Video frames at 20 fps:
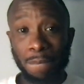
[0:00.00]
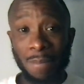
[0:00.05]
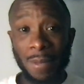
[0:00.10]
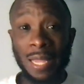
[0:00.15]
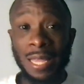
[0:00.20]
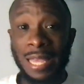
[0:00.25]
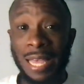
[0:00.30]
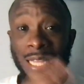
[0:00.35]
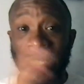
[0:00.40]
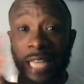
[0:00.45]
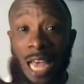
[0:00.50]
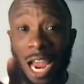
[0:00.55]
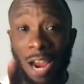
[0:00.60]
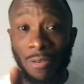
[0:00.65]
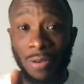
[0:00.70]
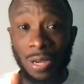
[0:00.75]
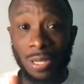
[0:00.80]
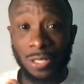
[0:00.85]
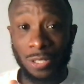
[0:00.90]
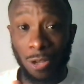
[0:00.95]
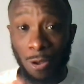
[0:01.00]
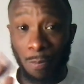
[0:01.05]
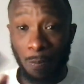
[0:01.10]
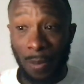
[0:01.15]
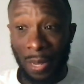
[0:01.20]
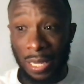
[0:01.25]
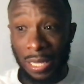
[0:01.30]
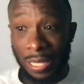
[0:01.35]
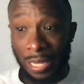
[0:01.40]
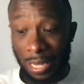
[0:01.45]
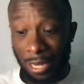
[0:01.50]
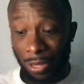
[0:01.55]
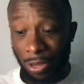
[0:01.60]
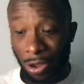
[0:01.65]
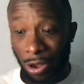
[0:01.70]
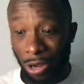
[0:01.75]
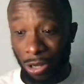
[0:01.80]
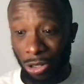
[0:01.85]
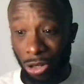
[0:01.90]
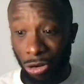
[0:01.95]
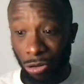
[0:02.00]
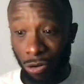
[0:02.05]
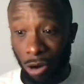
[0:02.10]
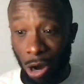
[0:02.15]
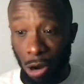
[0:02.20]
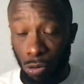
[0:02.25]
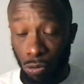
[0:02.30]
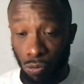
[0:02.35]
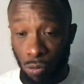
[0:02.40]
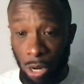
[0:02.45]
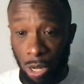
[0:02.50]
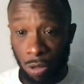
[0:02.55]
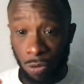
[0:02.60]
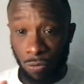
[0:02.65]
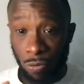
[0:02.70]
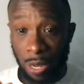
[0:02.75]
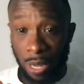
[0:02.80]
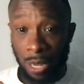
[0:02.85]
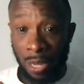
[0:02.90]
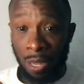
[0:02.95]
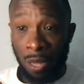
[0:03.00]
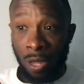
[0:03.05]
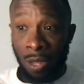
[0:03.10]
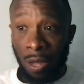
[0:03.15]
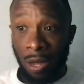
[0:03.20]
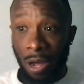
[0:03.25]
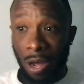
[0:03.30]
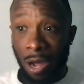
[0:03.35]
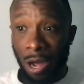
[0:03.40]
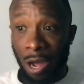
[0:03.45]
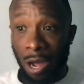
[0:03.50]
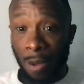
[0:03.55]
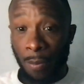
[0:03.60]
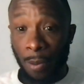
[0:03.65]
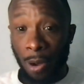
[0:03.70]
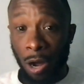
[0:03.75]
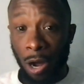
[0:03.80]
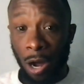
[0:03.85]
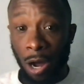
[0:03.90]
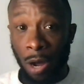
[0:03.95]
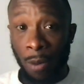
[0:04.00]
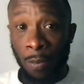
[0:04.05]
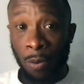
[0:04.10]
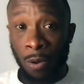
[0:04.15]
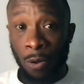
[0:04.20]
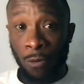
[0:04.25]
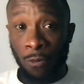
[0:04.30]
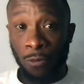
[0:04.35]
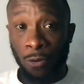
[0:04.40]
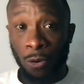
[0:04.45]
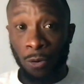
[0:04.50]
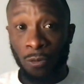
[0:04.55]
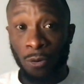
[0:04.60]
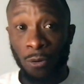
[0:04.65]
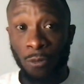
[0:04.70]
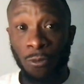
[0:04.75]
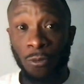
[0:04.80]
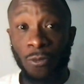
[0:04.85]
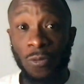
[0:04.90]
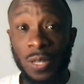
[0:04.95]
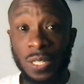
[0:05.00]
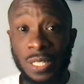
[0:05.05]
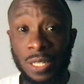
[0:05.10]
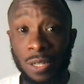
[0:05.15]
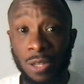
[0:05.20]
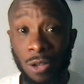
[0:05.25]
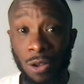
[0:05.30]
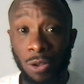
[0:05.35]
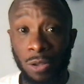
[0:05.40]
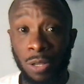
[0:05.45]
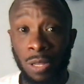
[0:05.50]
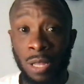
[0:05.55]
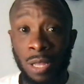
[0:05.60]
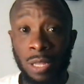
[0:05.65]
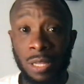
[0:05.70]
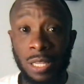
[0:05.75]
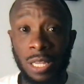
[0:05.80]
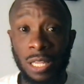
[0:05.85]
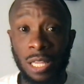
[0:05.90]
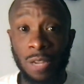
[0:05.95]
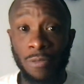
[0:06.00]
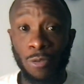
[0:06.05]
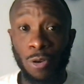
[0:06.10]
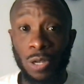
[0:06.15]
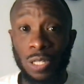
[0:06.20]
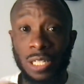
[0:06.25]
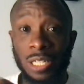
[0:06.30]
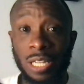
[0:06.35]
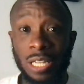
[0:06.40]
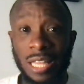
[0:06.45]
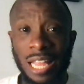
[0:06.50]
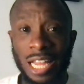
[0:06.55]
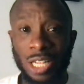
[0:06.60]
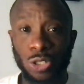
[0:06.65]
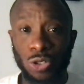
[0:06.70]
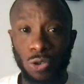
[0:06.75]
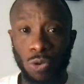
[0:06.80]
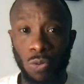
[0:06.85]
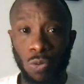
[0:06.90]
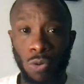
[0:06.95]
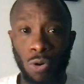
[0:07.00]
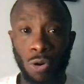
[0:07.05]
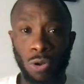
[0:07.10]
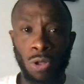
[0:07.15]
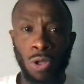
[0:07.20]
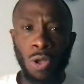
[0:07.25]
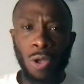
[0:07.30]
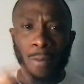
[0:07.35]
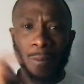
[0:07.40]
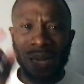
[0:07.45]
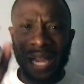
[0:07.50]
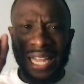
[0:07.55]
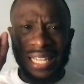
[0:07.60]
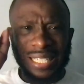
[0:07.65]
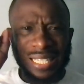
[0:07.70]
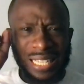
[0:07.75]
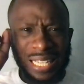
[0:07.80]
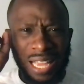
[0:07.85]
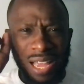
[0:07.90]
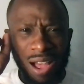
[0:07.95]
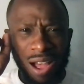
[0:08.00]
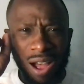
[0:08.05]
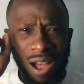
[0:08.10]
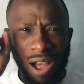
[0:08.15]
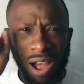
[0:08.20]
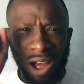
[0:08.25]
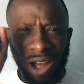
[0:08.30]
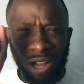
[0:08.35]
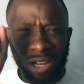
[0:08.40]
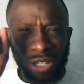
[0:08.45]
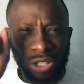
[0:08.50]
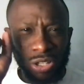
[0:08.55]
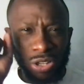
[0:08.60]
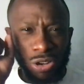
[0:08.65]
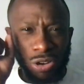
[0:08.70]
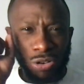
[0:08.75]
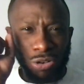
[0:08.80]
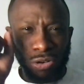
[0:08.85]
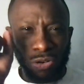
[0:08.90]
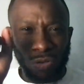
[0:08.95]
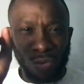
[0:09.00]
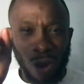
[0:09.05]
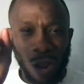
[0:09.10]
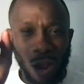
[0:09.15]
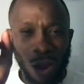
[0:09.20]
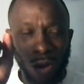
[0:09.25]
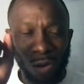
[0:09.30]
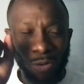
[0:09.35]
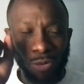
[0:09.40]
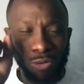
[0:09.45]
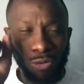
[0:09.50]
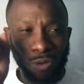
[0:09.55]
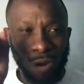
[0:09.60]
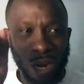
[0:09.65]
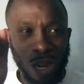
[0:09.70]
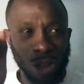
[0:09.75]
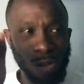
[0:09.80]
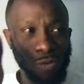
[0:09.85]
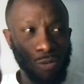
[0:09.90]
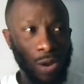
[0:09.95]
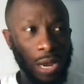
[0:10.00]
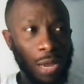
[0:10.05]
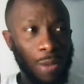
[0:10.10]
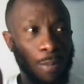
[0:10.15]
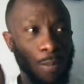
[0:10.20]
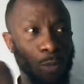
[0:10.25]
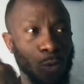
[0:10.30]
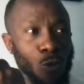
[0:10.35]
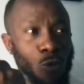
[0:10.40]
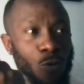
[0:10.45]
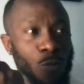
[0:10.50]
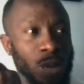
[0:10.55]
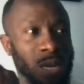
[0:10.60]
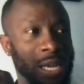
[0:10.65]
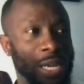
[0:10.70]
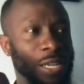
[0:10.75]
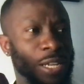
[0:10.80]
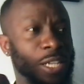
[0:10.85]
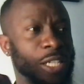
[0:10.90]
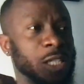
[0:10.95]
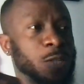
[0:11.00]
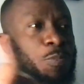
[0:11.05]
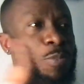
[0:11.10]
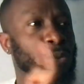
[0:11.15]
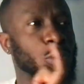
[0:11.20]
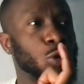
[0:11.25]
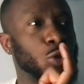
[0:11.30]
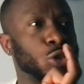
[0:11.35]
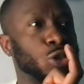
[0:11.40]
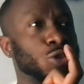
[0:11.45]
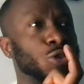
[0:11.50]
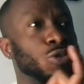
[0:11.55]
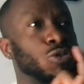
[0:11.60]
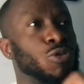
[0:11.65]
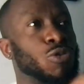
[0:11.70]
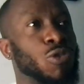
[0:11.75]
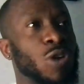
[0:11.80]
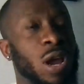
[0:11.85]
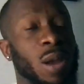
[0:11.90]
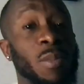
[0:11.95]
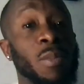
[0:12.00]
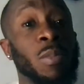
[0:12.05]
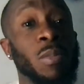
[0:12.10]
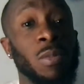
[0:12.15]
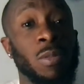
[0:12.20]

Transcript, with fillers: yes, Harriet Tubman did the Underground Railway um, um, for, for physical deliverance in the natural world, but I see an underground railway movement in the spiritual realm